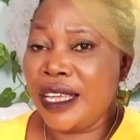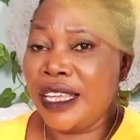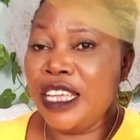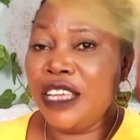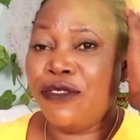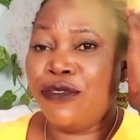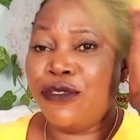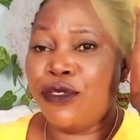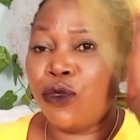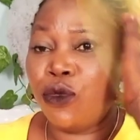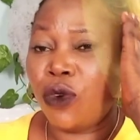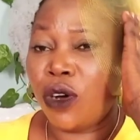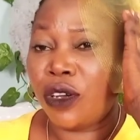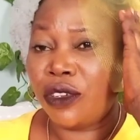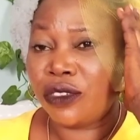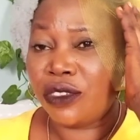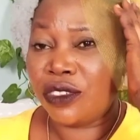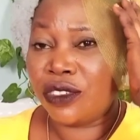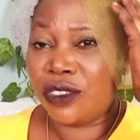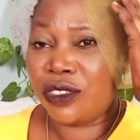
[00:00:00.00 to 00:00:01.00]
If you
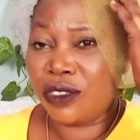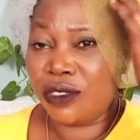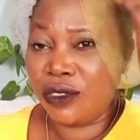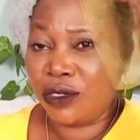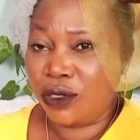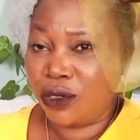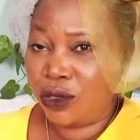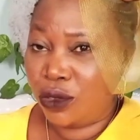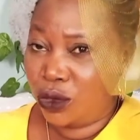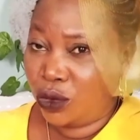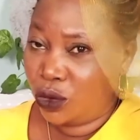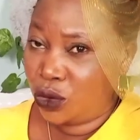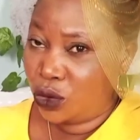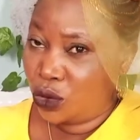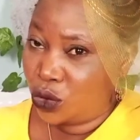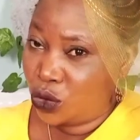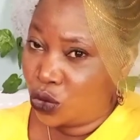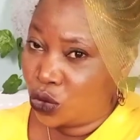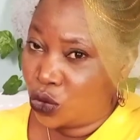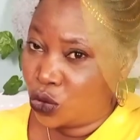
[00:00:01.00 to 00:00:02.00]
want
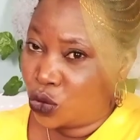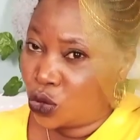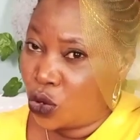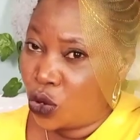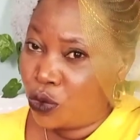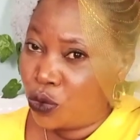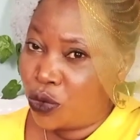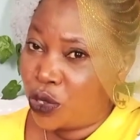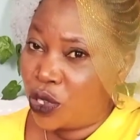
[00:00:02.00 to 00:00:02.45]
to